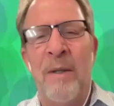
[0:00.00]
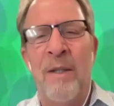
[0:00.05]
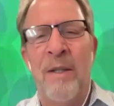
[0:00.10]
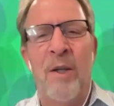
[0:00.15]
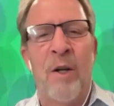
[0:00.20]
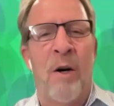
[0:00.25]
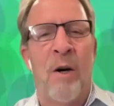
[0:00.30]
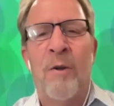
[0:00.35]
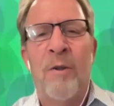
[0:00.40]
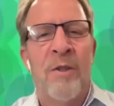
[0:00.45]

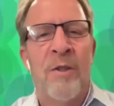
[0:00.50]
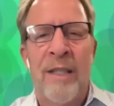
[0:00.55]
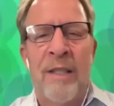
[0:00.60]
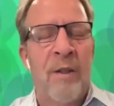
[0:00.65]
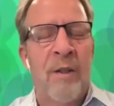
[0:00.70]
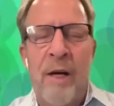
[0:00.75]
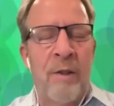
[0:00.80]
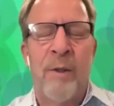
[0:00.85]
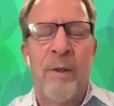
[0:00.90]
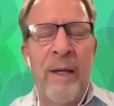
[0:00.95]
cult
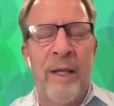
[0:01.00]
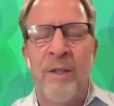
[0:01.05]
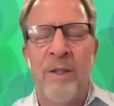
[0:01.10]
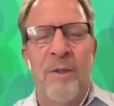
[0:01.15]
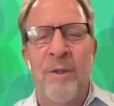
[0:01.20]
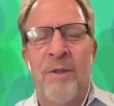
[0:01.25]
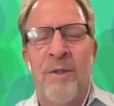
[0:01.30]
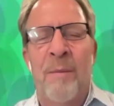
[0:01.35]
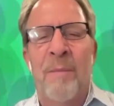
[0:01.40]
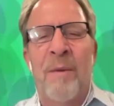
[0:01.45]

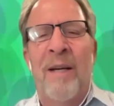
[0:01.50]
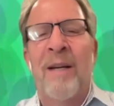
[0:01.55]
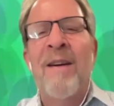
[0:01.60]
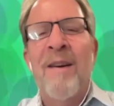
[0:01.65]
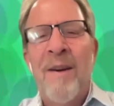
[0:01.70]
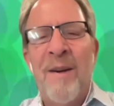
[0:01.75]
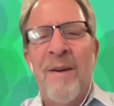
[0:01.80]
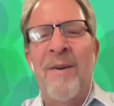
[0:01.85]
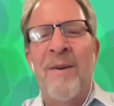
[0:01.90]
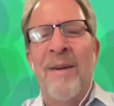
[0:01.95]
indoctrination or something,
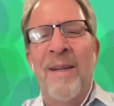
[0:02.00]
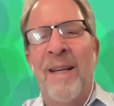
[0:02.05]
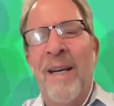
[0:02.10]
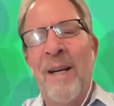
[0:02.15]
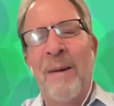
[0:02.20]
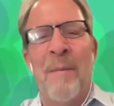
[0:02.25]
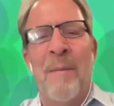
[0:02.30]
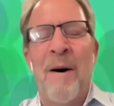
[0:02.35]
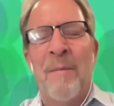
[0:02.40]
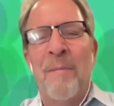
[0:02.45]
to get
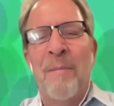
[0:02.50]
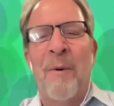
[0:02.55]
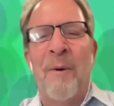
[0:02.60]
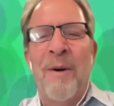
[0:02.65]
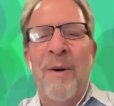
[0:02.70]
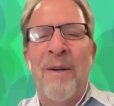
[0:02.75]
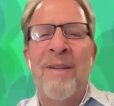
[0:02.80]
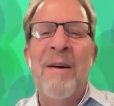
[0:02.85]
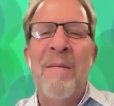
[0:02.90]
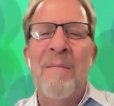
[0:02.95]
them on
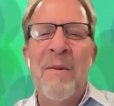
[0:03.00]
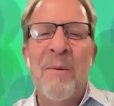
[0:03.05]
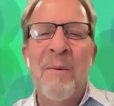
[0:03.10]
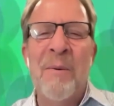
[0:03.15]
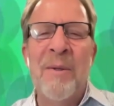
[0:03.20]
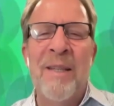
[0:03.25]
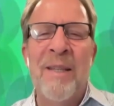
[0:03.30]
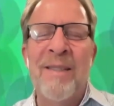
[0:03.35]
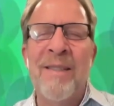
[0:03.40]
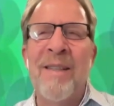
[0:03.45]
board
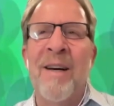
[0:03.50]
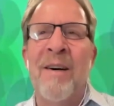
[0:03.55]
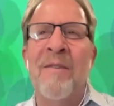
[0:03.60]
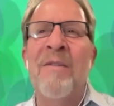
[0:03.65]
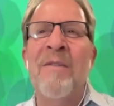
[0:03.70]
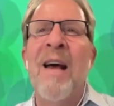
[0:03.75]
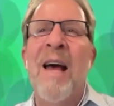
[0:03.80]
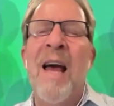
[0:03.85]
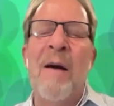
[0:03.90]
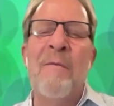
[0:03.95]
with this
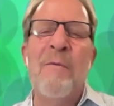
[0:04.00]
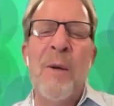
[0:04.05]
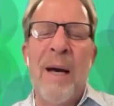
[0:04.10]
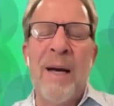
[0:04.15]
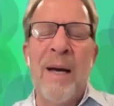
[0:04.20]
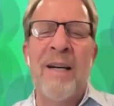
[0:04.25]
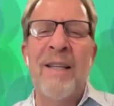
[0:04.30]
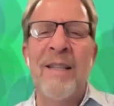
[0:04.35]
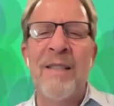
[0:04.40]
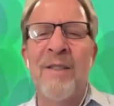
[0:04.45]
stuff. Have you
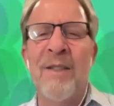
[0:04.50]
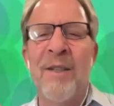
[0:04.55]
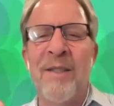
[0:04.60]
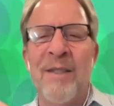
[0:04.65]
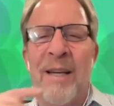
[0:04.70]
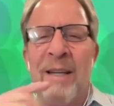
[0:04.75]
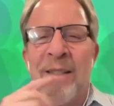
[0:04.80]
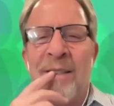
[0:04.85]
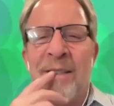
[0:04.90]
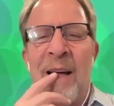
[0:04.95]
had any
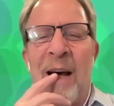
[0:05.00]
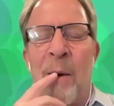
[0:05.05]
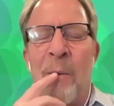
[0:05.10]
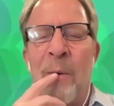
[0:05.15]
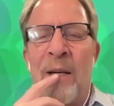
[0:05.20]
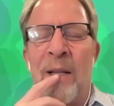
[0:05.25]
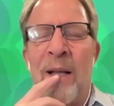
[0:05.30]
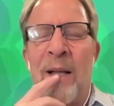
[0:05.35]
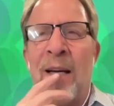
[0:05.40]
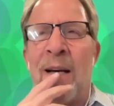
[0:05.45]
success that
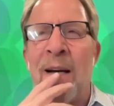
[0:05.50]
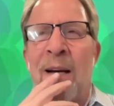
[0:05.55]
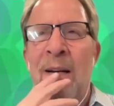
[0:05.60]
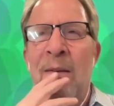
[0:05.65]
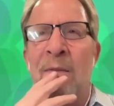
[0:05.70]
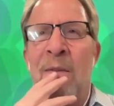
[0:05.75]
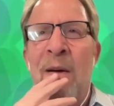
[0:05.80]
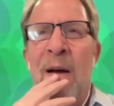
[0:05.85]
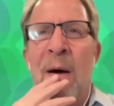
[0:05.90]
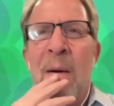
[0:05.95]
way, like kind
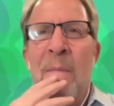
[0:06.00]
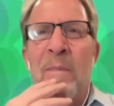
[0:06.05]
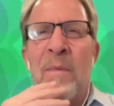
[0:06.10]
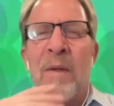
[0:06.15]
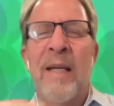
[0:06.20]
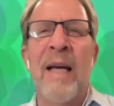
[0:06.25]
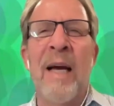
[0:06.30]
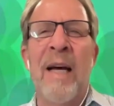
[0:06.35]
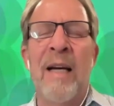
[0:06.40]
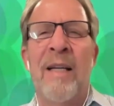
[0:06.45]
of
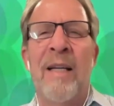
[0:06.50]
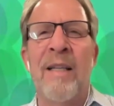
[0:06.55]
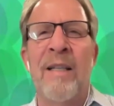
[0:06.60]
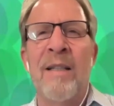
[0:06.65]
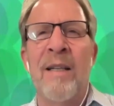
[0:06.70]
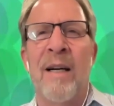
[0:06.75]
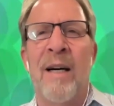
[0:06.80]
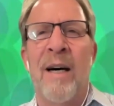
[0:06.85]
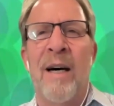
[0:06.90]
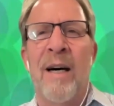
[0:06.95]
getting
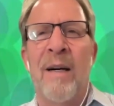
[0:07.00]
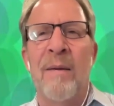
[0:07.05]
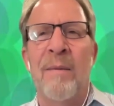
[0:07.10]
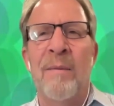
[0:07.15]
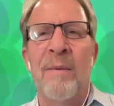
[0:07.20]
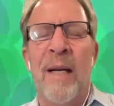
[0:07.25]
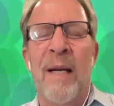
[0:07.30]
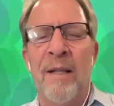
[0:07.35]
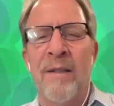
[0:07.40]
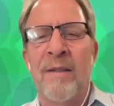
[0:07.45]

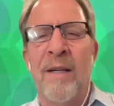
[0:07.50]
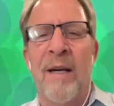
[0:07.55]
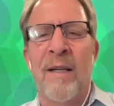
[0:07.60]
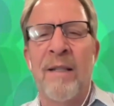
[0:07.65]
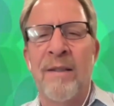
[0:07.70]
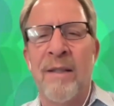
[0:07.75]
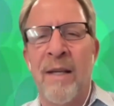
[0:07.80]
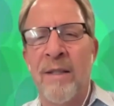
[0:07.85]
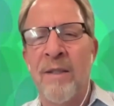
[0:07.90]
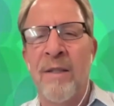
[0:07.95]
data
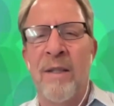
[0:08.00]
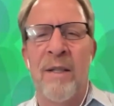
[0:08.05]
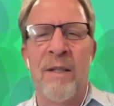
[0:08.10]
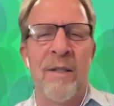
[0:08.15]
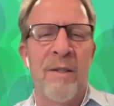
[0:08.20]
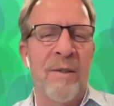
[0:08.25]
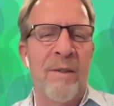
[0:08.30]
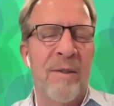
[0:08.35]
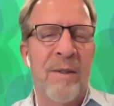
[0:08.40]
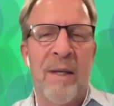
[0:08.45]
scientists,
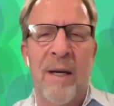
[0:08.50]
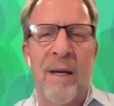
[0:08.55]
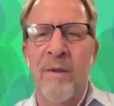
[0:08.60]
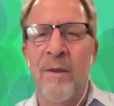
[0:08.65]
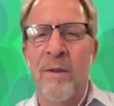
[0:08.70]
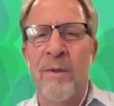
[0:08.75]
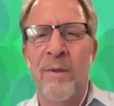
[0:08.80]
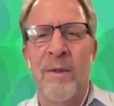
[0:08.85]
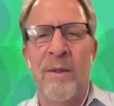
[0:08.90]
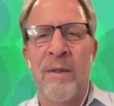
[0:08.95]
engineers,
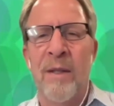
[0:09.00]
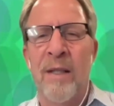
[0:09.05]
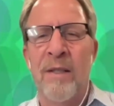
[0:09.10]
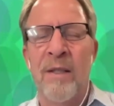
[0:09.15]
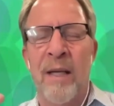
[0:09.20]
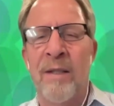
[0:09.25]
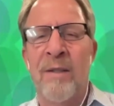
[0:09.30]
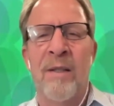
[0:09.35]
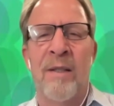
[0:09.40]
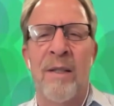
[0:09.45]
others,
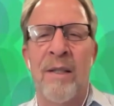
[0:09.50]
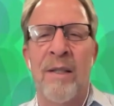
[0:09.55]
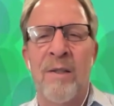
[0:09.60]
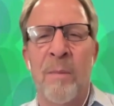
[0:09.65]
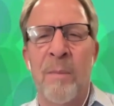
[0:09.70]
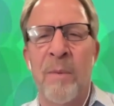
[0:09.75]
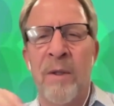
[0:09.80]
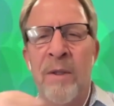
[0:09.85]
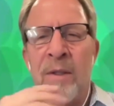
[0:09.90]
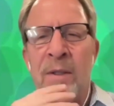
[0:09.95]
adjacent
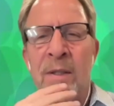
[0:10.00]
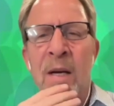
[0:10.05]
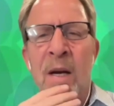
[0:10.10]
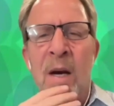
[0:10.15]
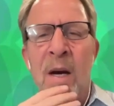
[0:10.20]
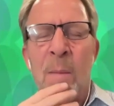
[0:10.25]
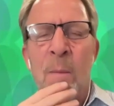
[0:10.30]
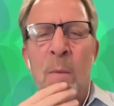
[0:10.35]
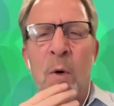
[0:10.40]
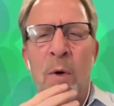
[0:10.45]
disciplines
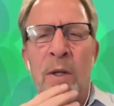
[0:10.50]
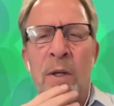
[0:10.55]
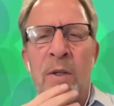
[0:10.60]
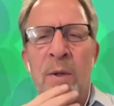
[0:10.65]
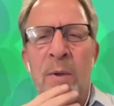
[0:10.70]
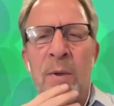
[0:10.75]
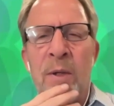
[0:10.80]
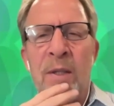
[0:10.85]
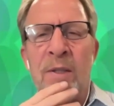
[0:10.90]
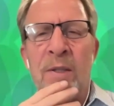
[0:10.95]
more
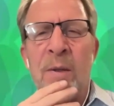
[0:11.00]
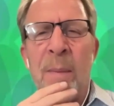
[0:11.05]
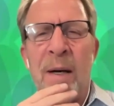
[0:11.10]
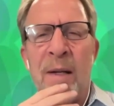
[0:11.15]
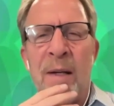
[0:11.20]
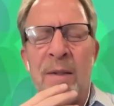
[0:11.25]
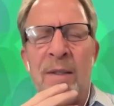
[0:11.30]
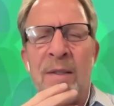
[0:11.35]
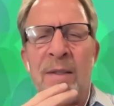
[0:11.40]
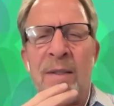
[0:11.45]
curious
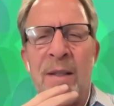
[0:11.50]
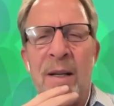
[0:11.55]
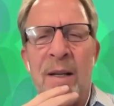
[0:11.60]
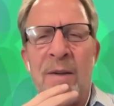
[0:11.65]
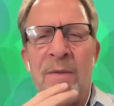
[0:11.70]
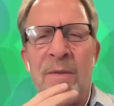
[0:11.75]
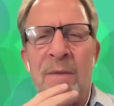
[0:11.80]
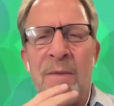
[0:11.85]
about this stuff?